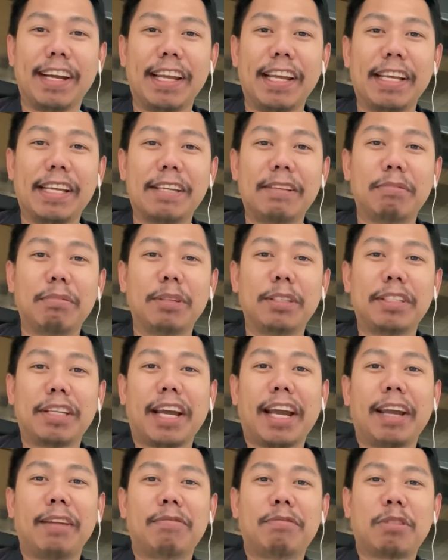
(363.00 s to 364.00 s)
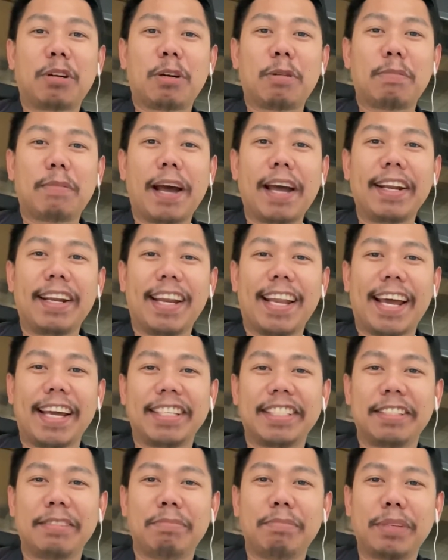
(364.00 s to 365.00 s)
aside from
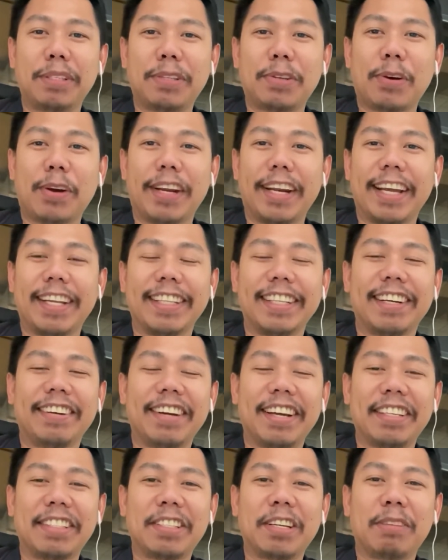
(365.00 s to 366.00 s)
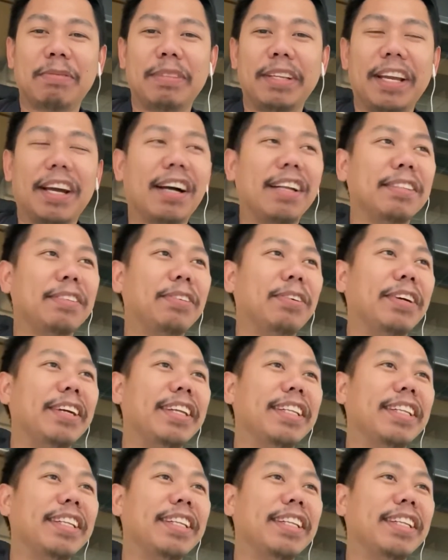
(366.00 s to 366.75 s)
analyzing Bitcoin and the rest of the altcoins.